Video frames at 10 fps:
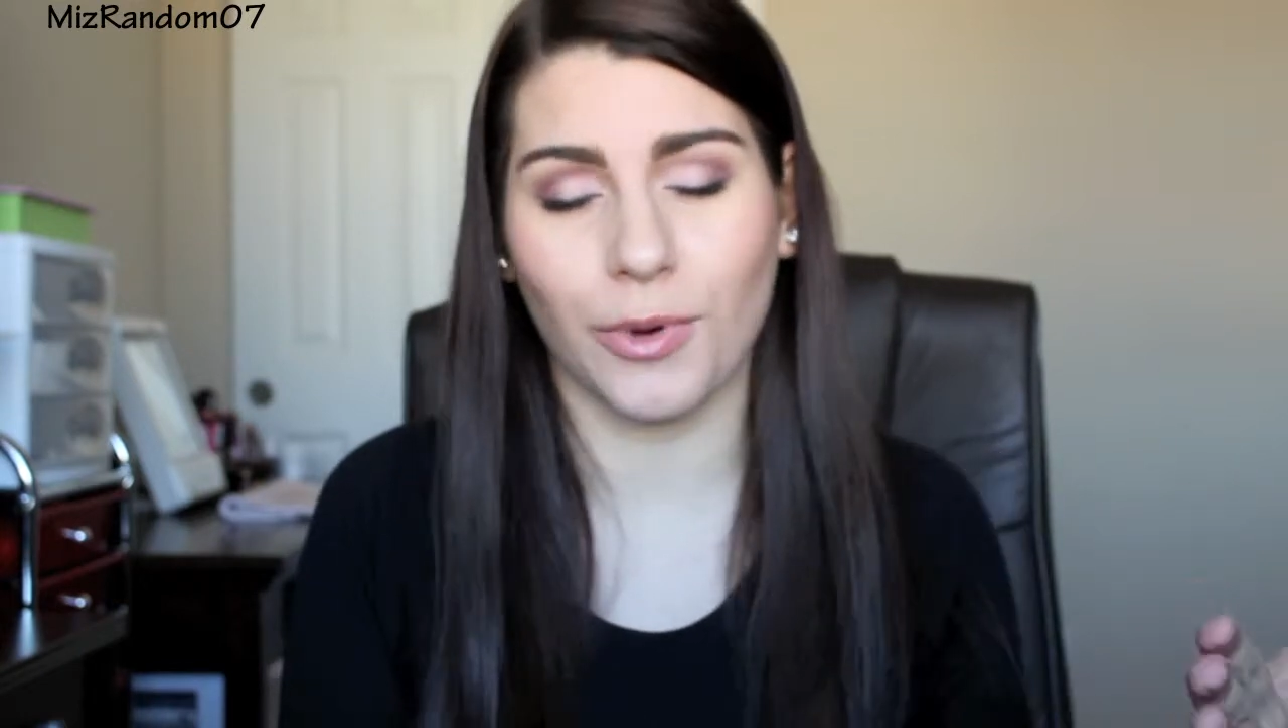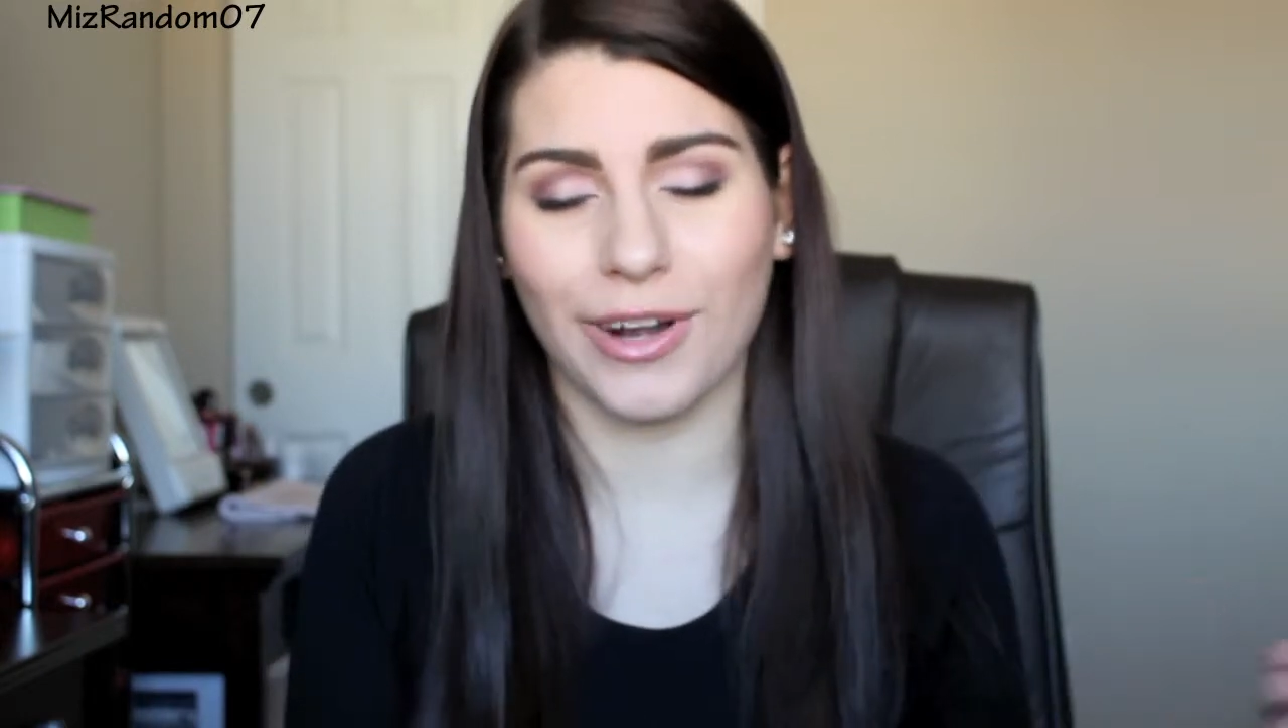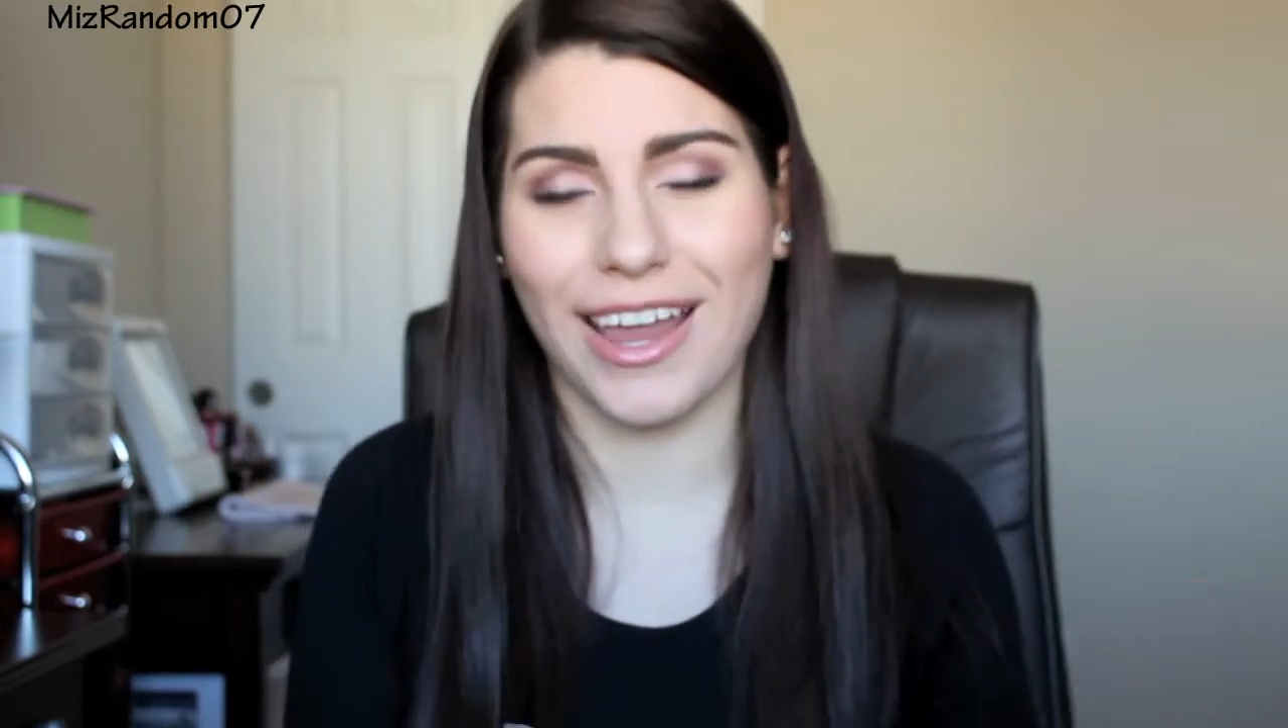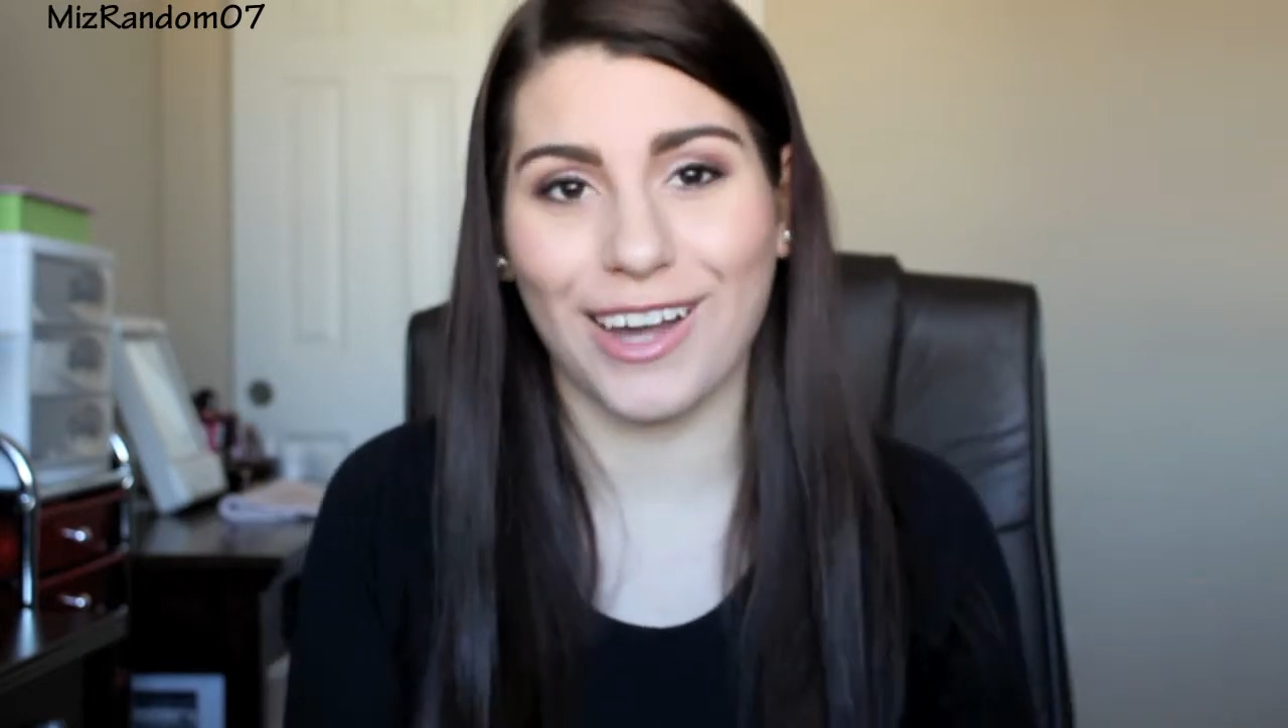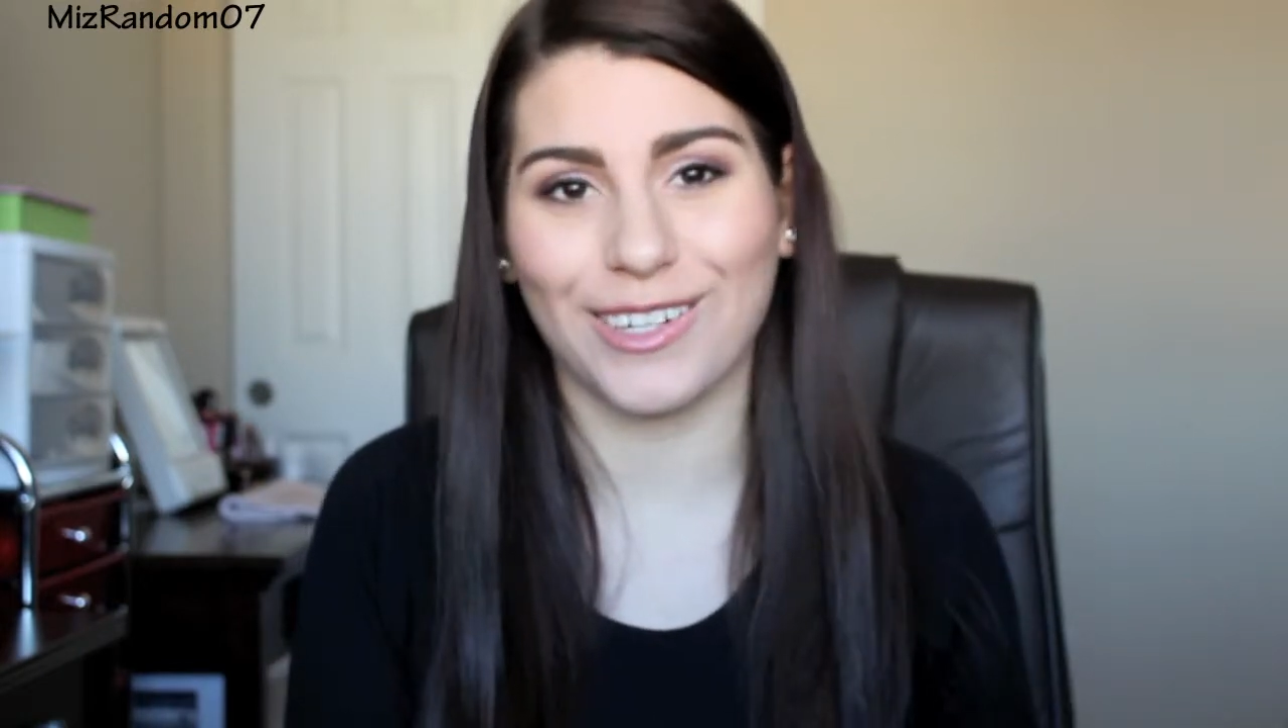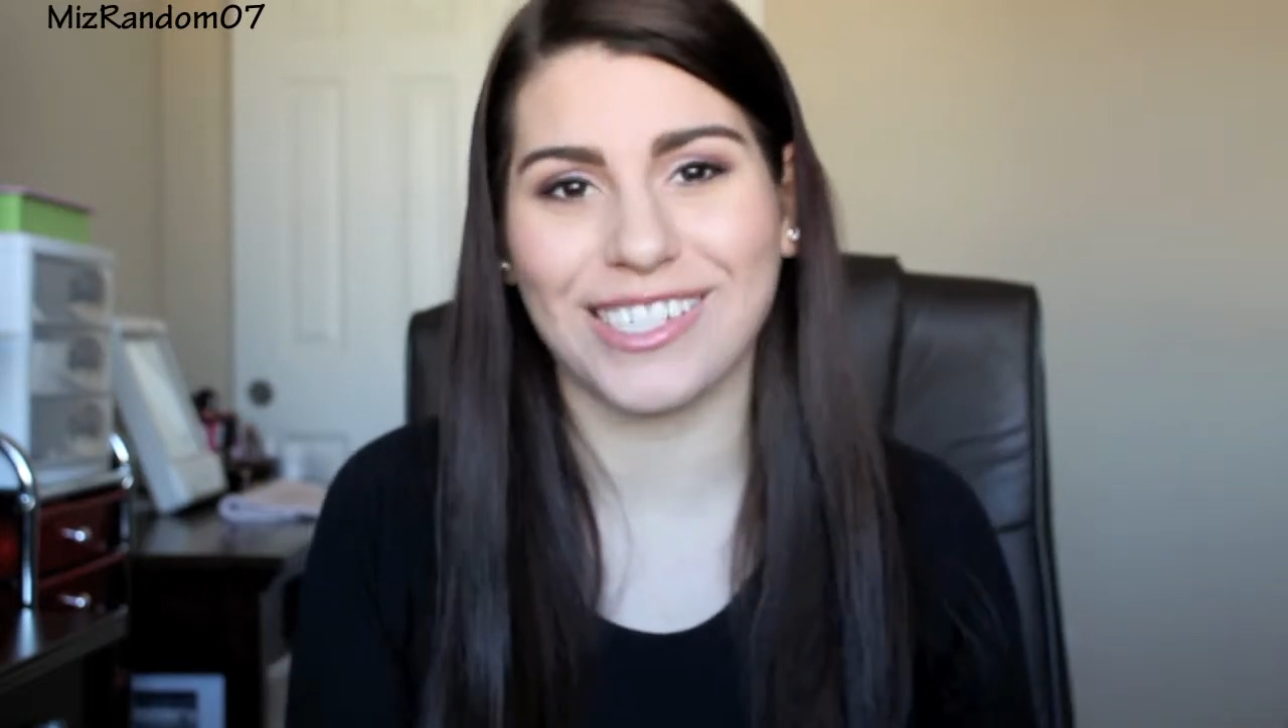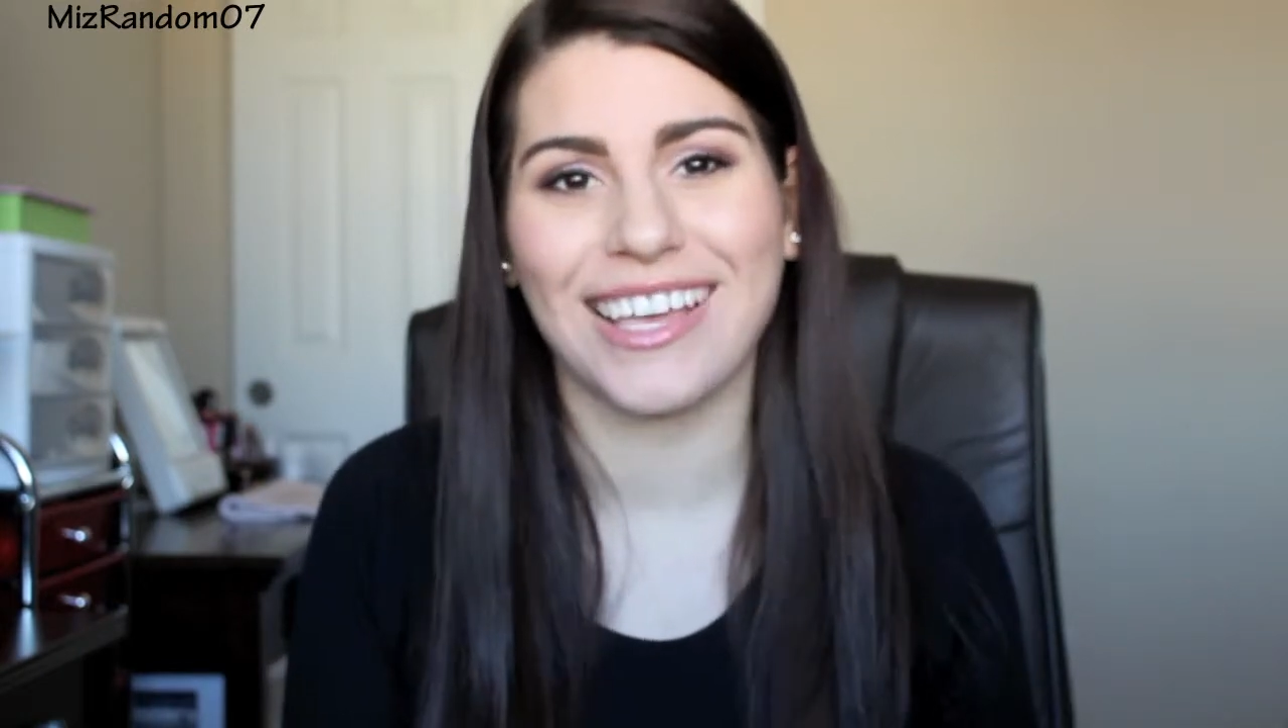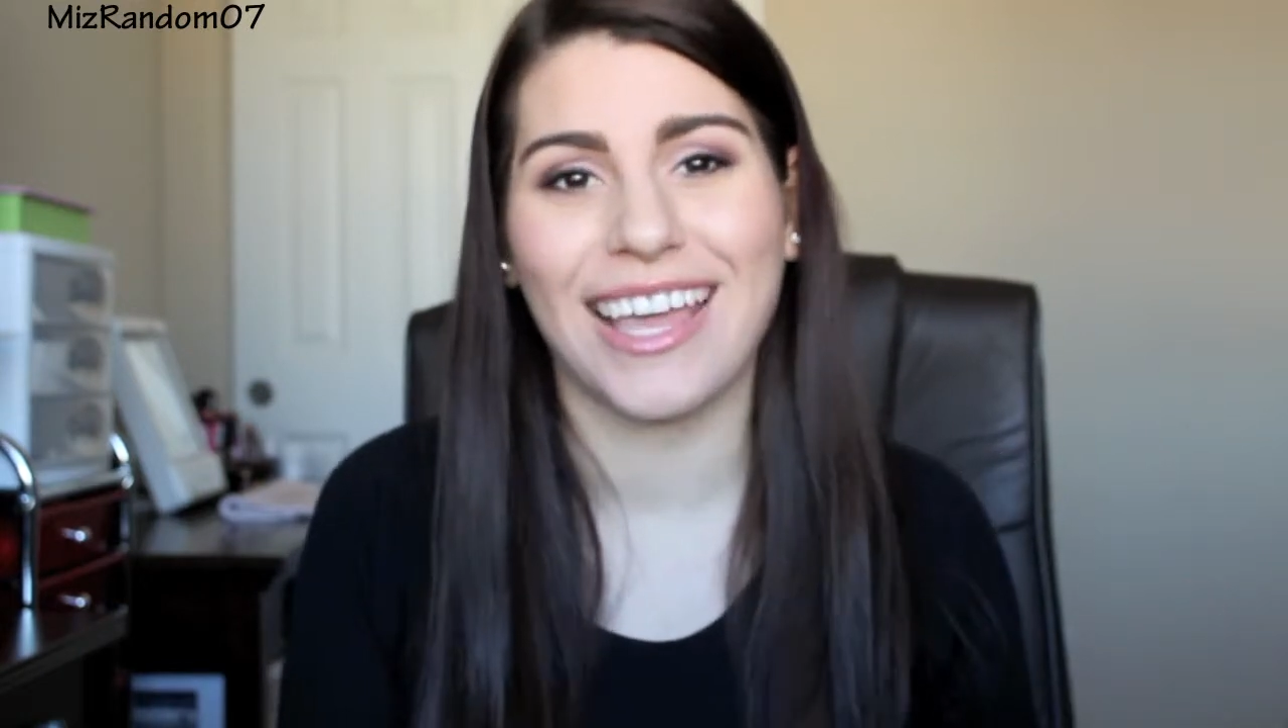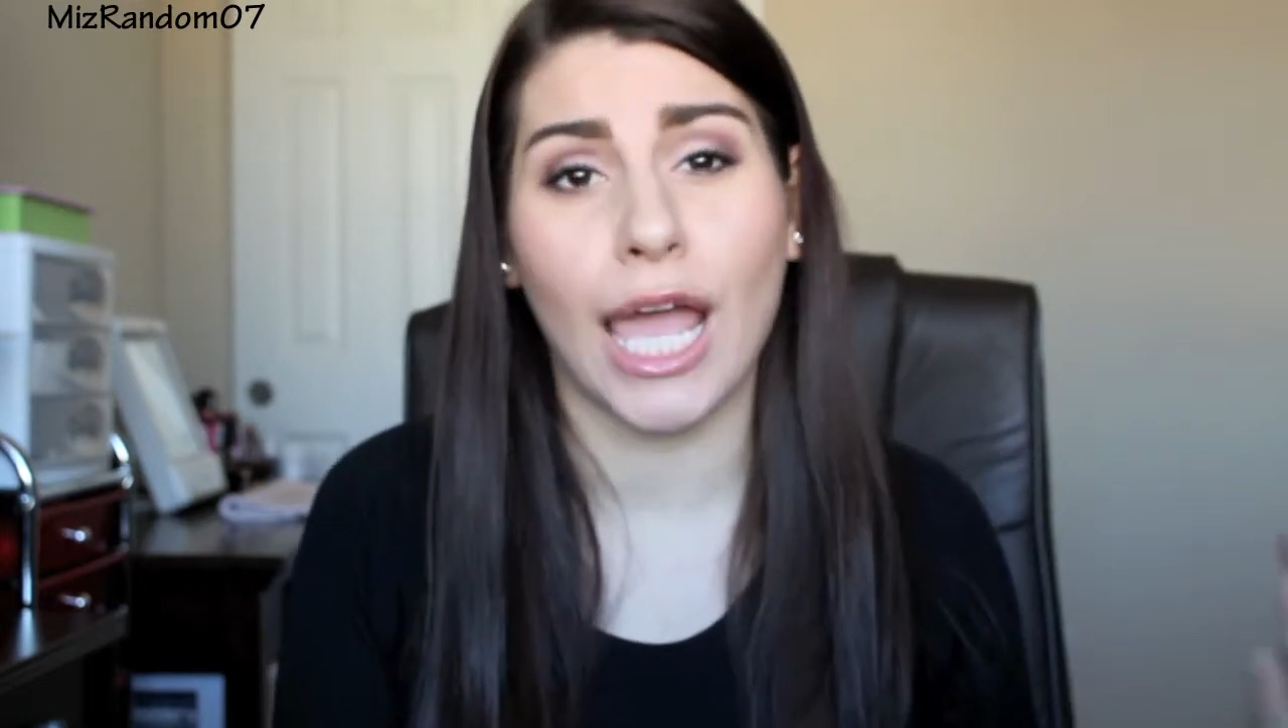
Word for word: worn out